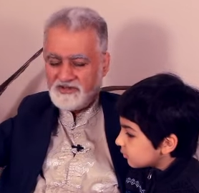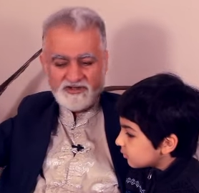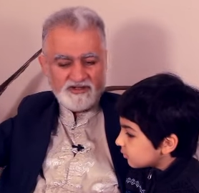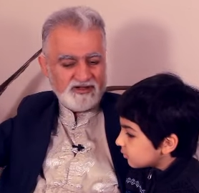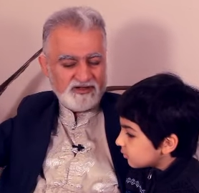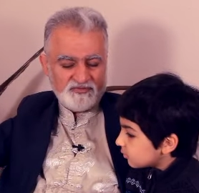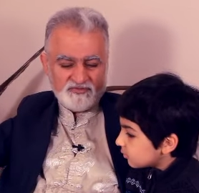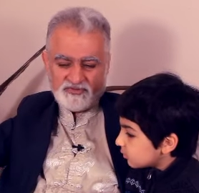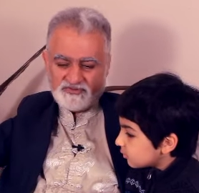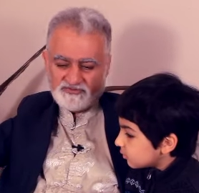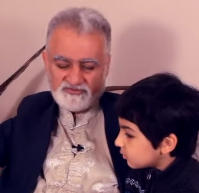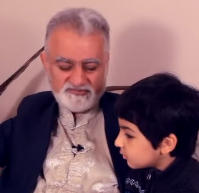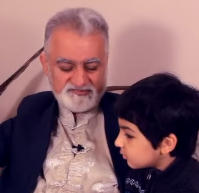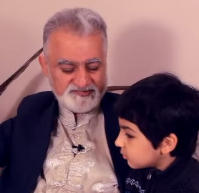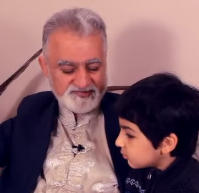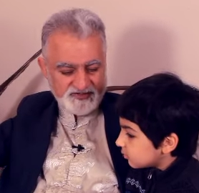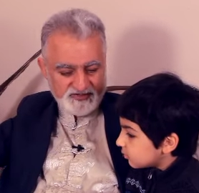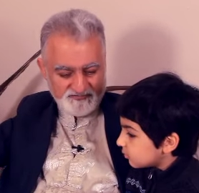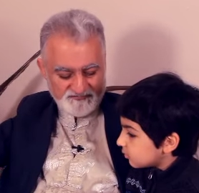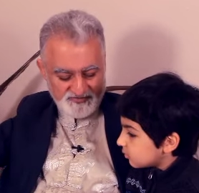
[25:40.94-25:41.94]
Speaker 1: I want to
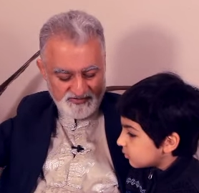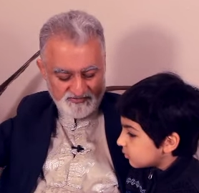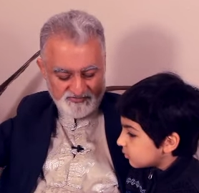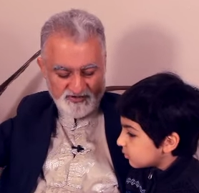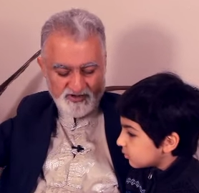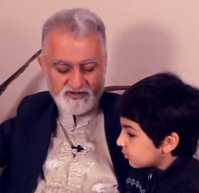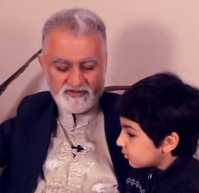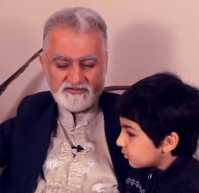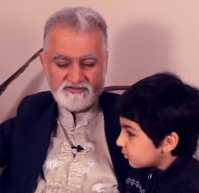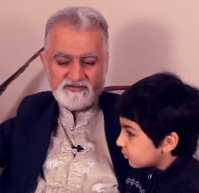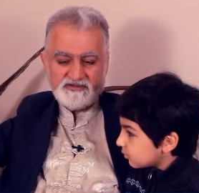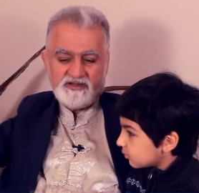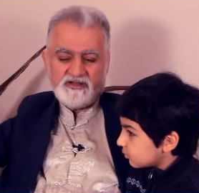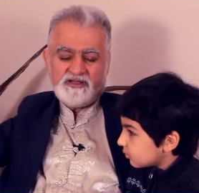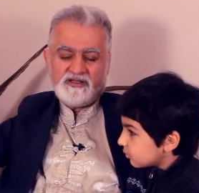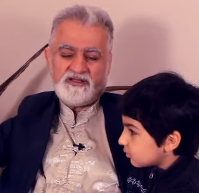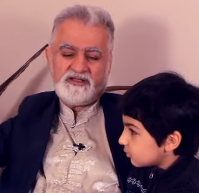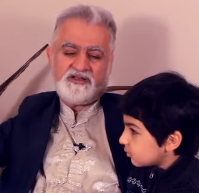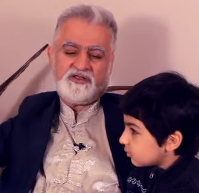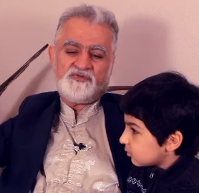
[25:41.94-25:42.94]
serve Iran
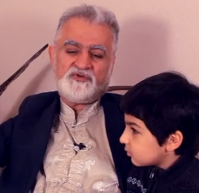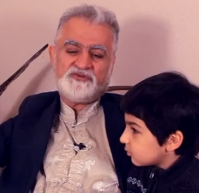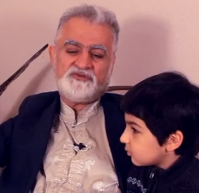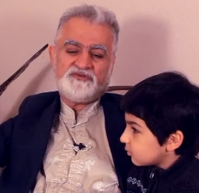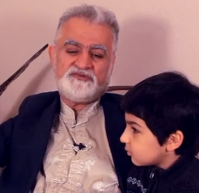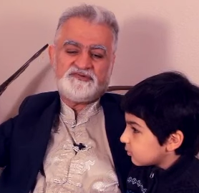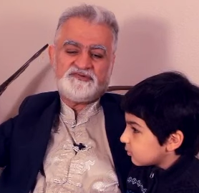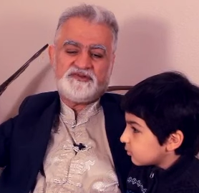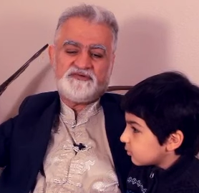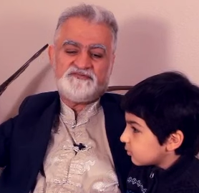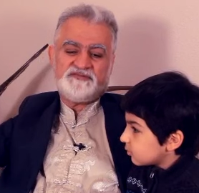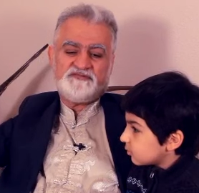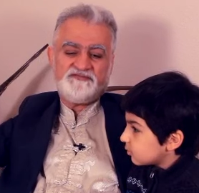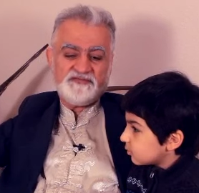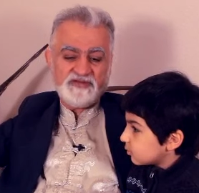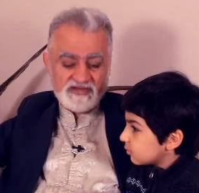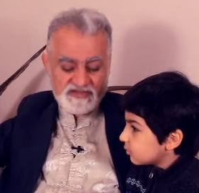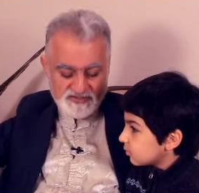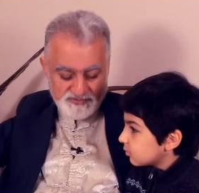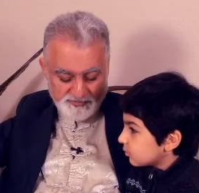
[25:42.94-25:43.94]
and I want to serve the
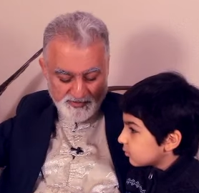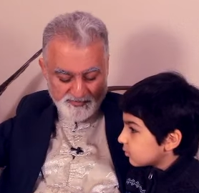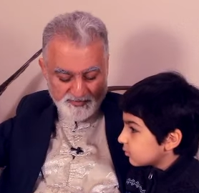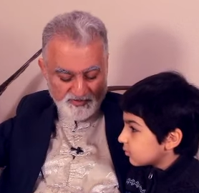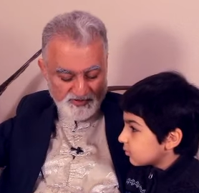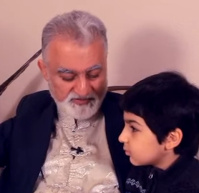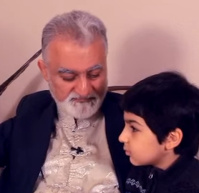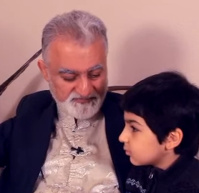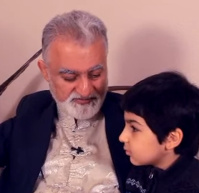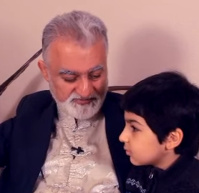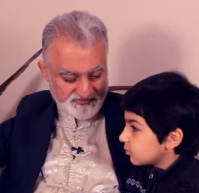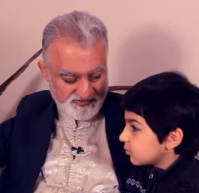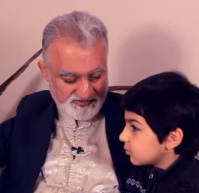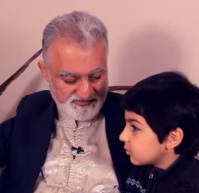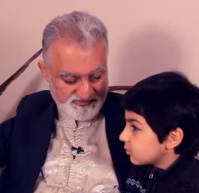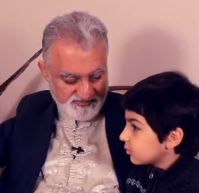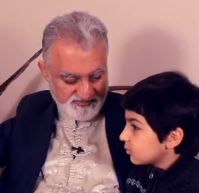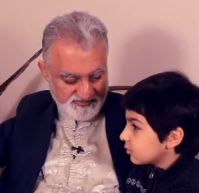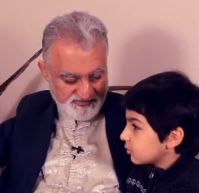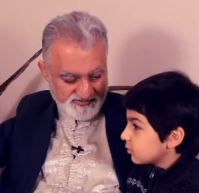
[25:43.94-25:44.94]
village people of Iran,
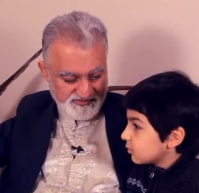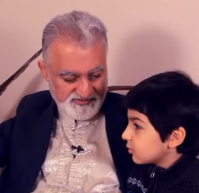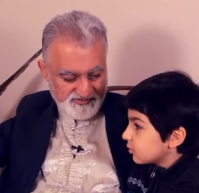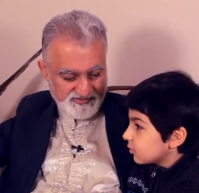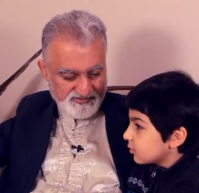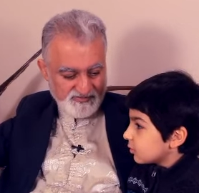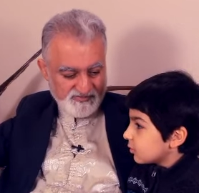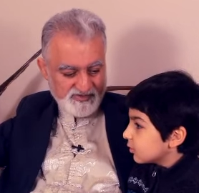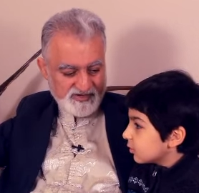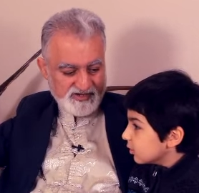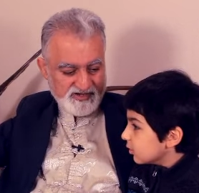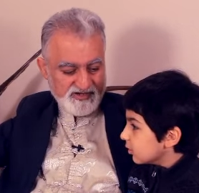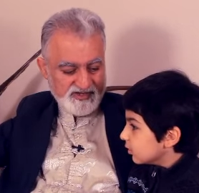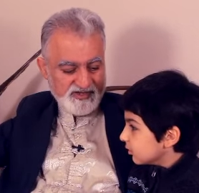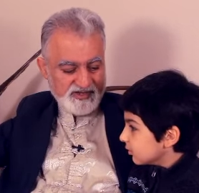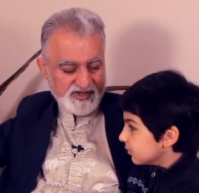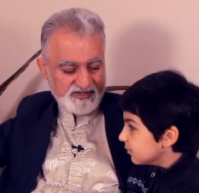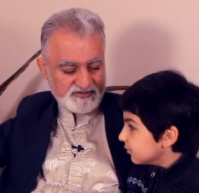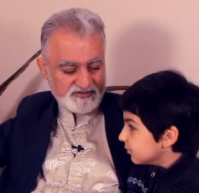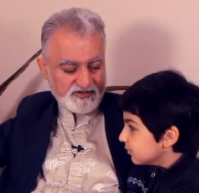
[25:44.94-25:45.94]
where
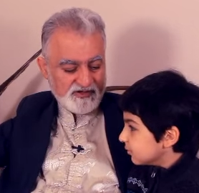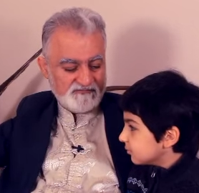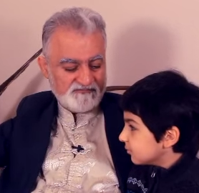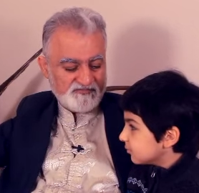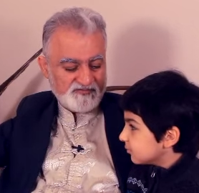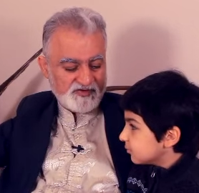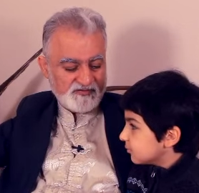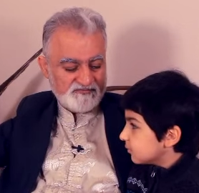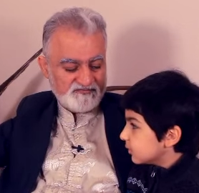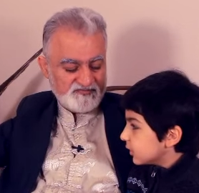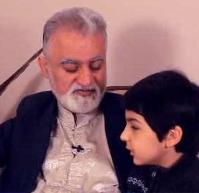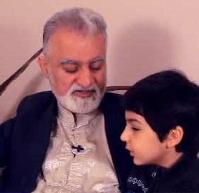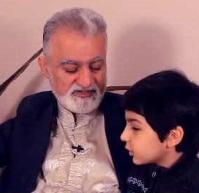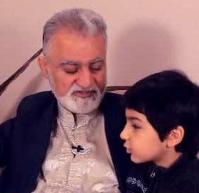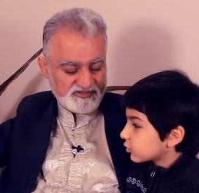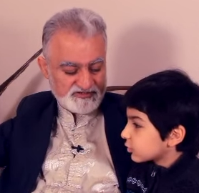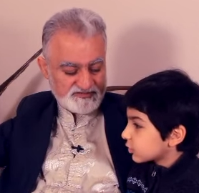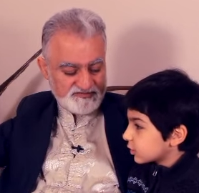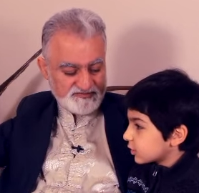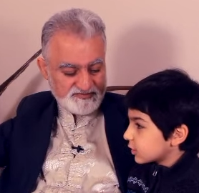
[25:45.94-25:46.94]
he had come from,
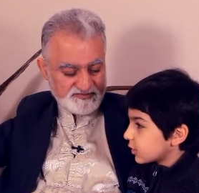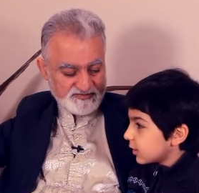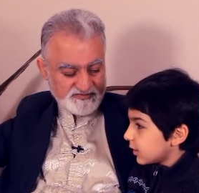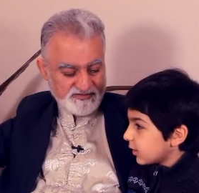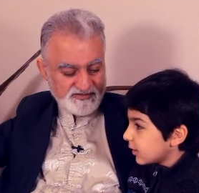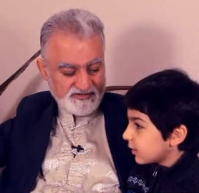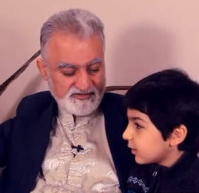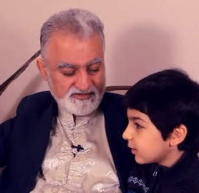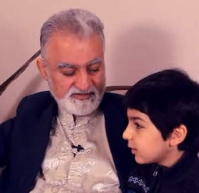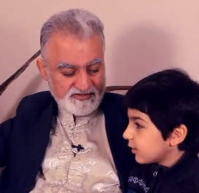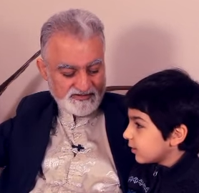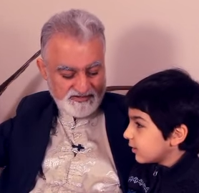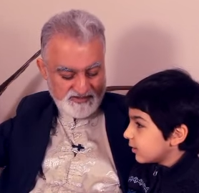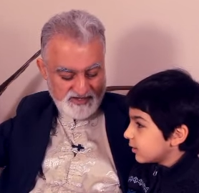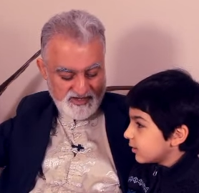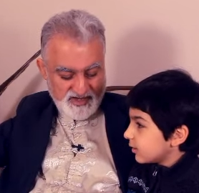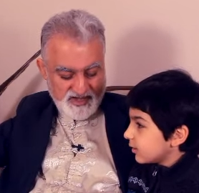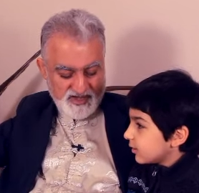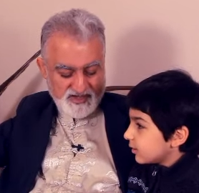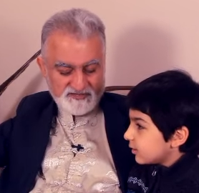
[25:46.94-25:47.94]
villages.
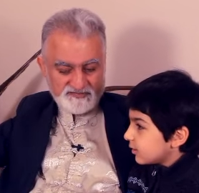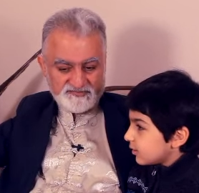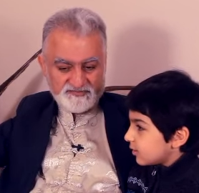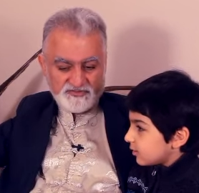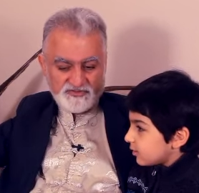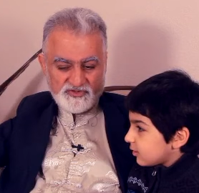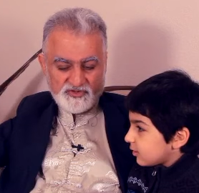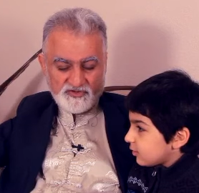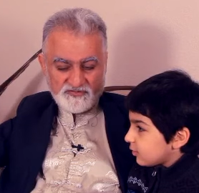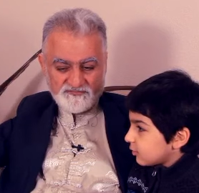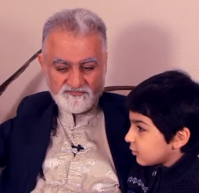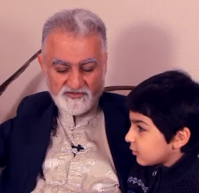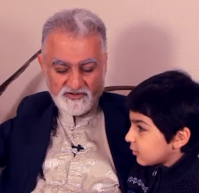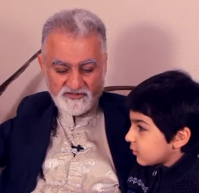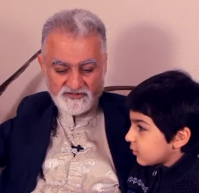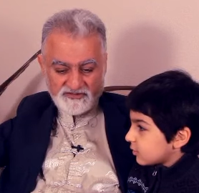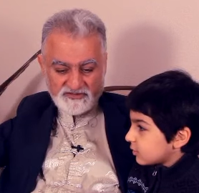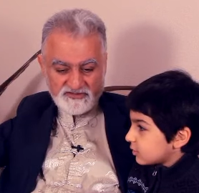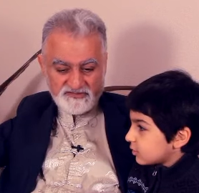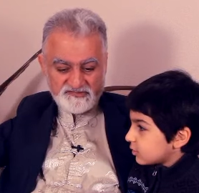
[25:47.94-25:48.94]
Yeah, so your
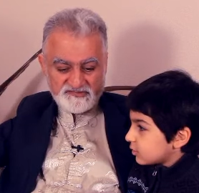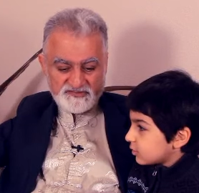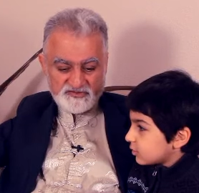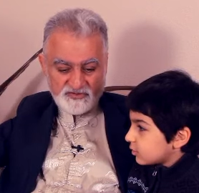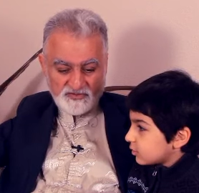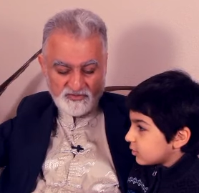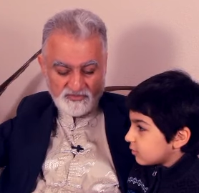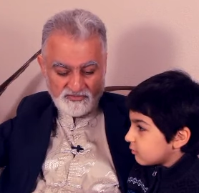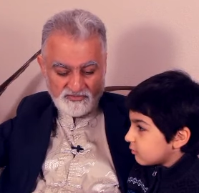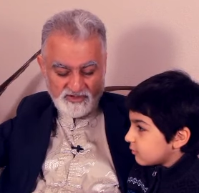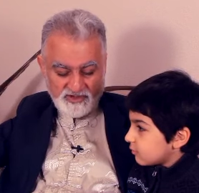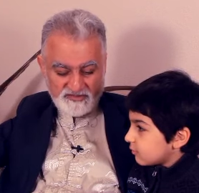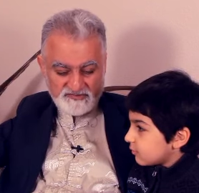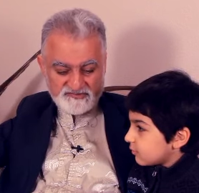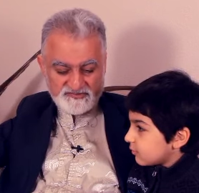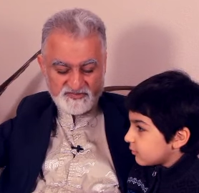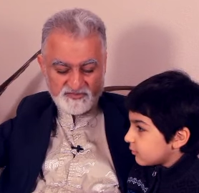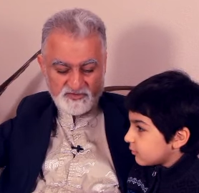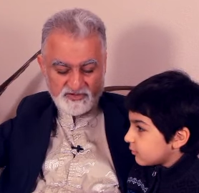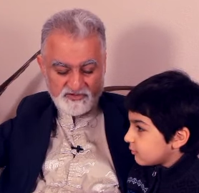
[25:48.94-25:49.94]
father is known as
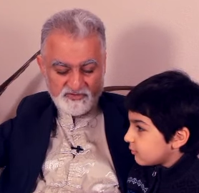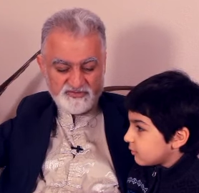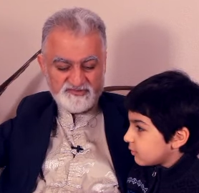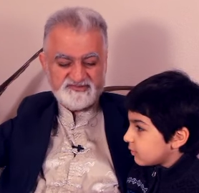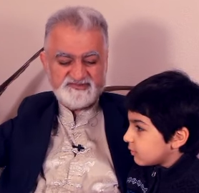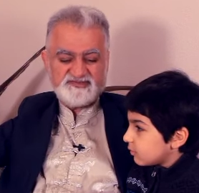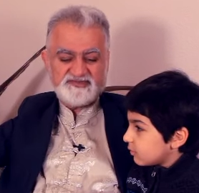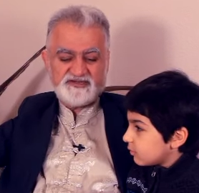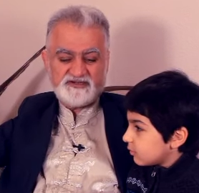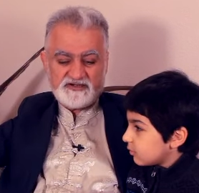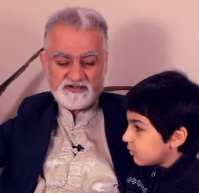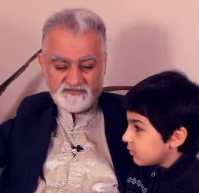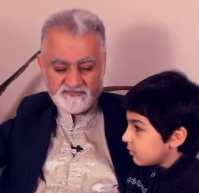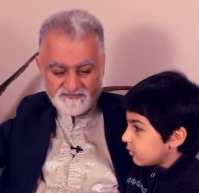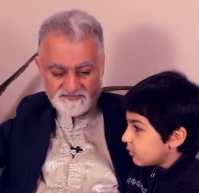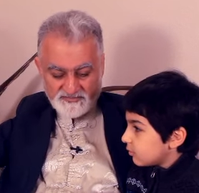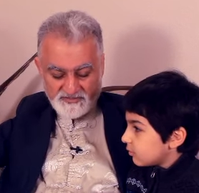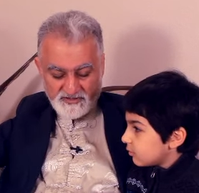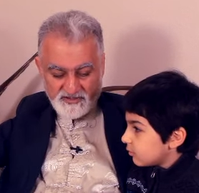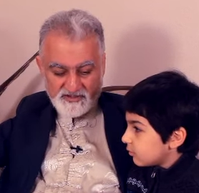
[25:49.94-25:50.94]
the one who
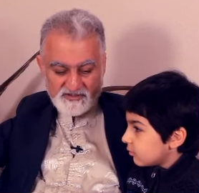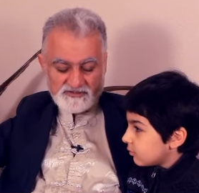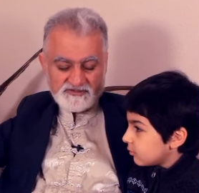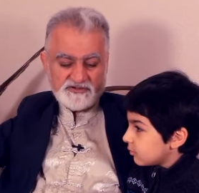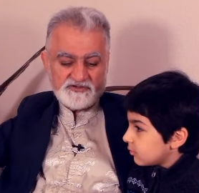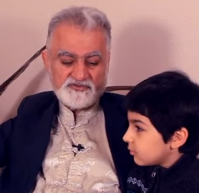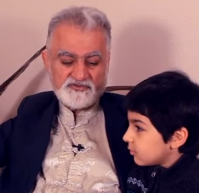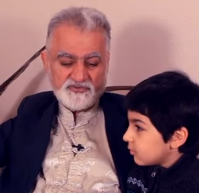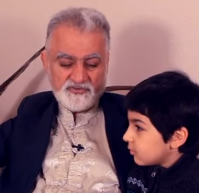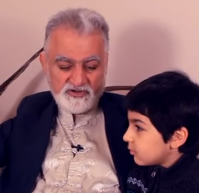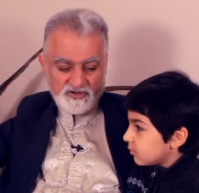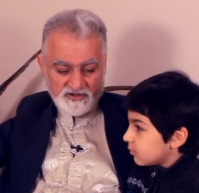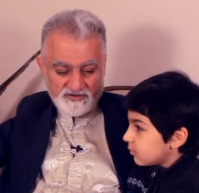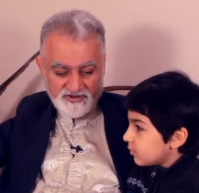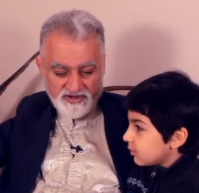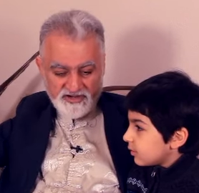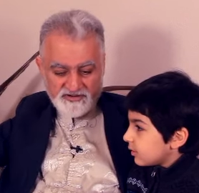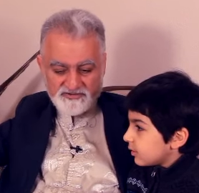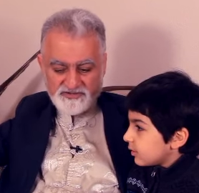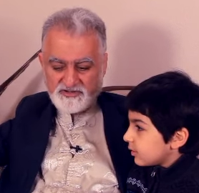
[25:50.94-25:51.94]
served the rural
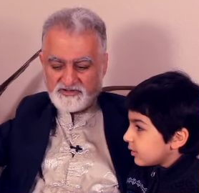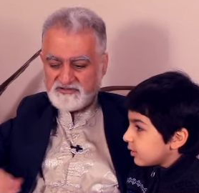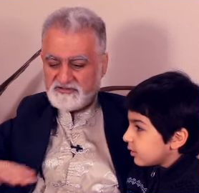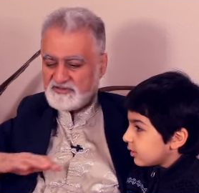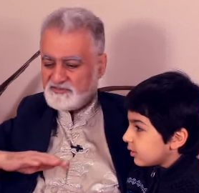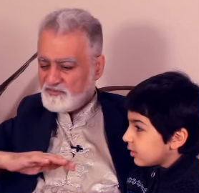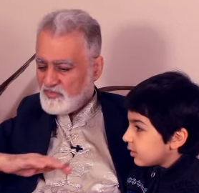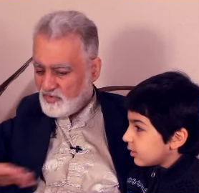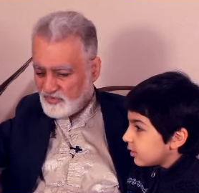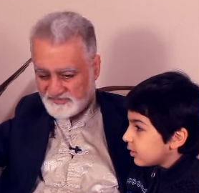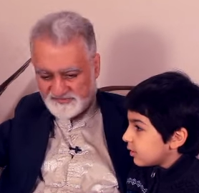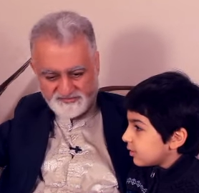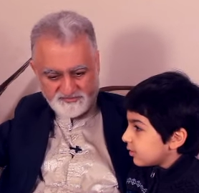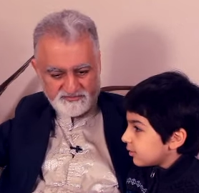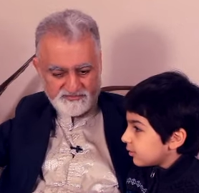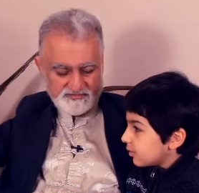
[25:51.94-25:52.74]
area the most.